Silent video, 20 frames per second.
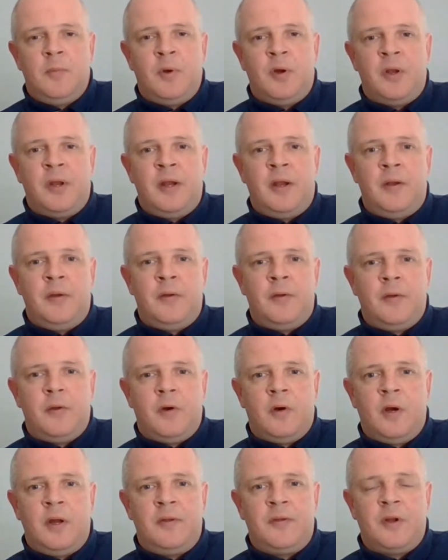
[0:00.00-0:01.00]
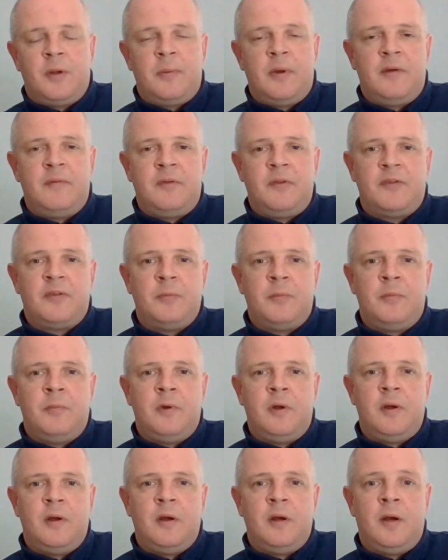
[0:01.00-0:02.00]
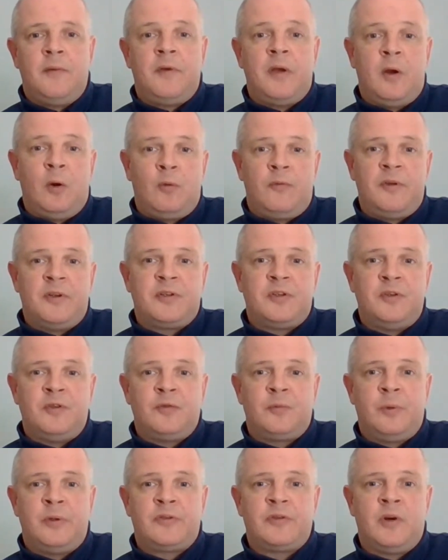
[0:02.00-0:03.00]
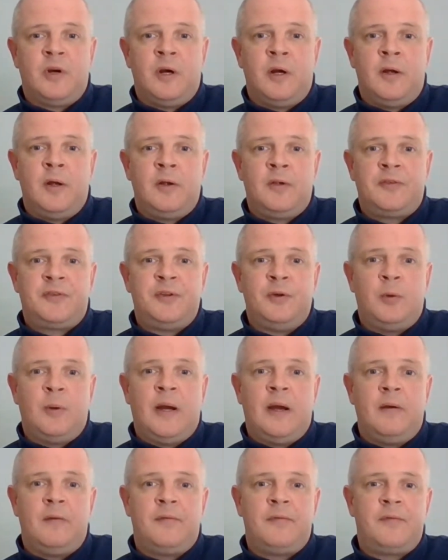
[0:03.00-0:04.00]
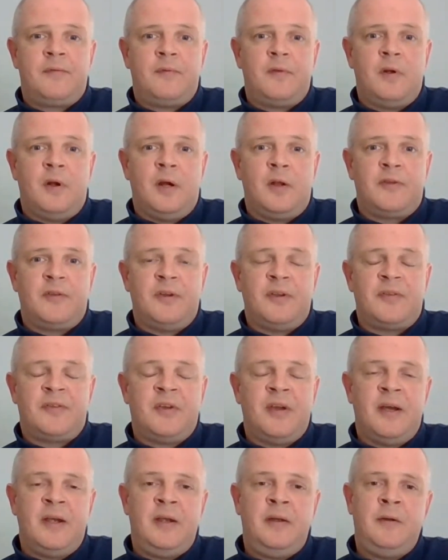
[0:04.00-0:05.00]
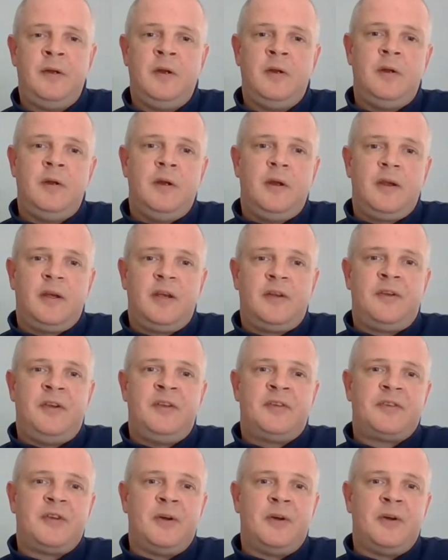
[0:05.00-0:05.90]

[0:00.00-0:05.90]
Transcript: but then I ended up having some other health issues, which I still have to this day. Kidney